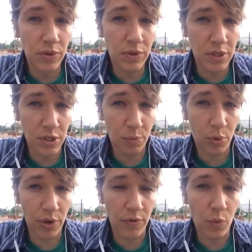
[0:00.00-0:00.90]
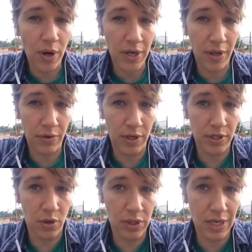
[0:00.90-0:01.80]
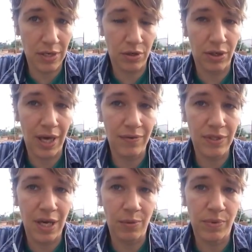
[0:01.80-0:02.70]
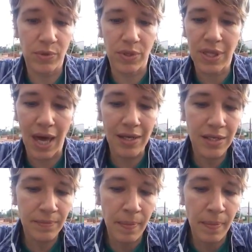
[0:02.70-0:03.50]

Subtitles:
the support of one other adult in your life to help you with that.